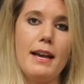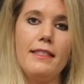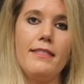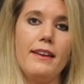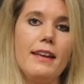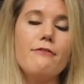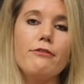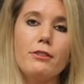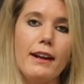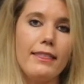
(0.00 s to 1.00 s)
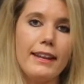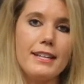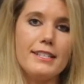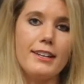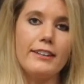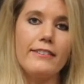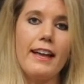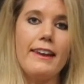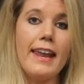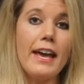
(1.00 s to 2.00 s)
bed, the infrared laser,
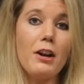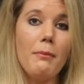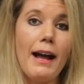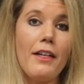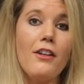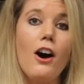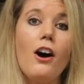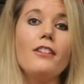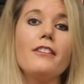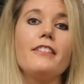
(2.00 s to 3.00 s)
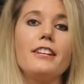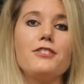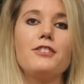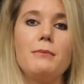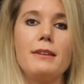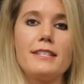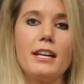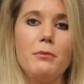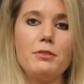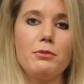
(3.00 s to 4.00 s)
that nanobath, all of these treatments
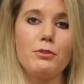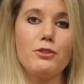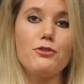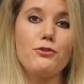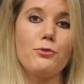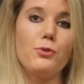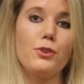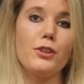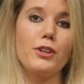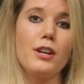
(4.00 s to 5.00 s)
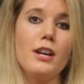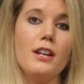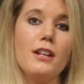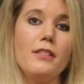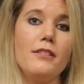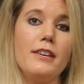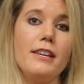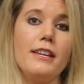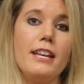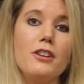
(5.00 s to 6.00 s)
help to restore
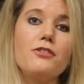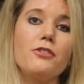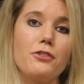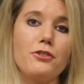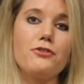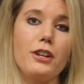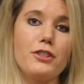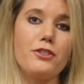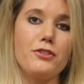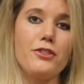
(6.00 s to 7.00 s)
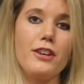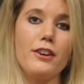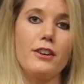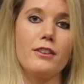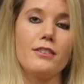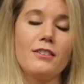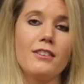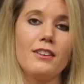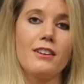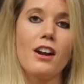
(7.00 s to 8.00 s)
the internal structures that are
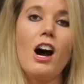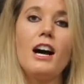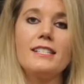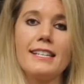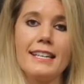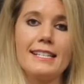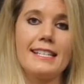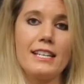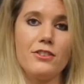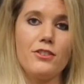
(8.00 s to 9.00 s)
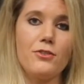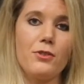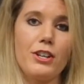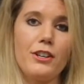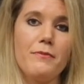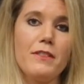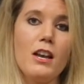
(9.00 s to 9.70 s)
causing a skin disorder.